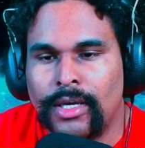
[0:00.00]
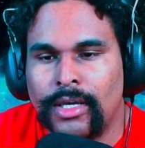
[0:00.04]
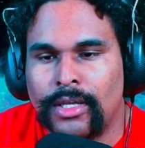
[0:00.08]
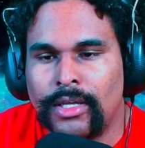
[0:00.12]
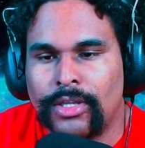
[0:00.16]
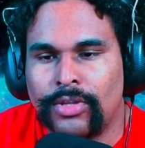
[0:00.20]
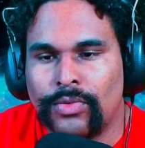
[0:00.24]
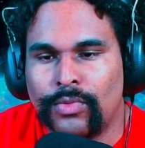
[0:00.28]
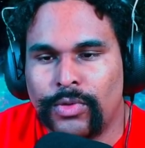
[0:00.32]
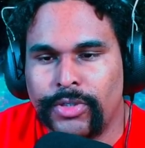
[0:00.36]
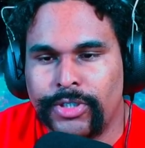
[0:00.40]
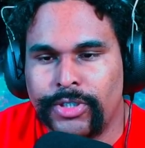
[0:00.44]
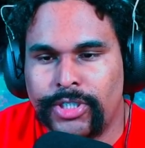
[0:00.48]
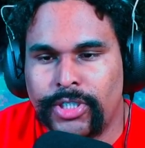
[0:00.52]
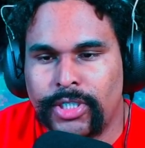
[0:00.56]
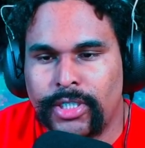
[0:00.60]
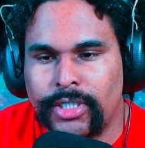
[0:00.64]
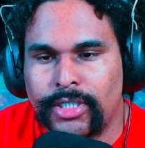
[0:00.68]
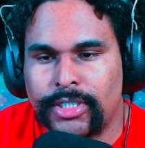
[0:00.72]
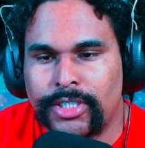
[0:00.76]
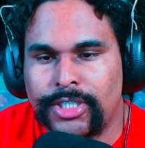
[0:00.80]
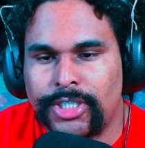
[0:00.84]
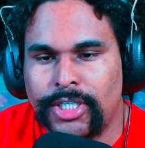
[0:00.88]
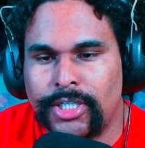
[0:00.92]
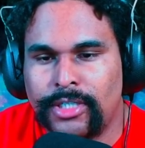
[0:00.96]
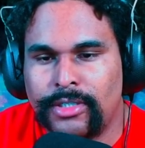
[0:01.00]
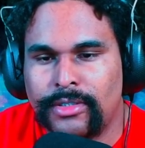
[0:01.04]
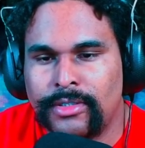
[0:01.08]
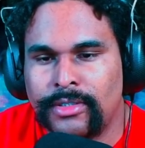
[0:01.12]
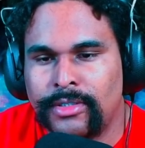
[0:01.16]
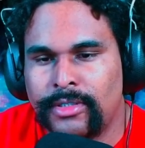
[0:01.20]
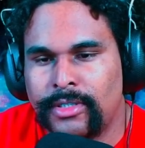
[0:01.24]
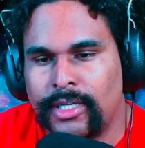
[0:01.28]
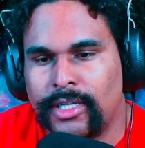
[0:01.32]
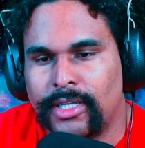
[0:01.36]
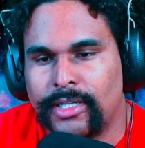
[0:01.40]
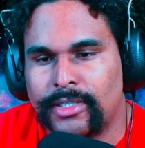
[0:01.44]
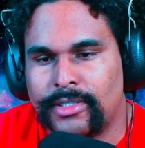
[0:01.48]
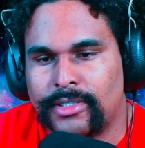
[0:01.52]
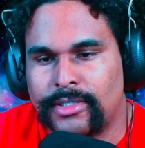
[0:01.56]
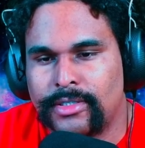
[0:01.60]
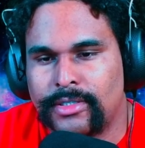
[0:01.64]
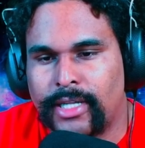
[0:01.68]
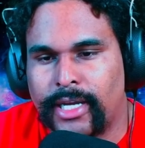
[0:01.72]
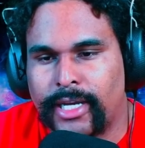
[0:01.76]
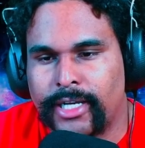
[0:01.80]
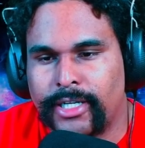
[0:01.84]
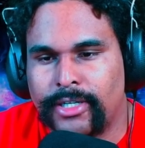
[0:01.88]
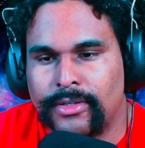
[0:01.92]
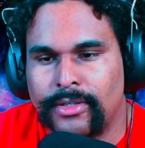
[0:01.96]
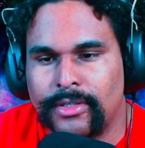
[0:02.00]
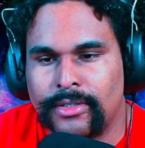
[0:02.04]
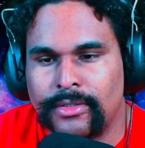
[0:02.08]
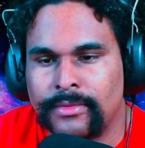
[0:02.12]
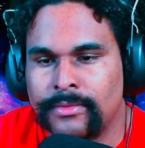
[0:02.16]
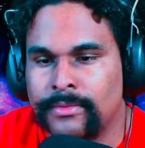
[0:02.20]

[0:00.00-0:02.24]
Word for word: the woodchuck shit. Yeah, that's accurate.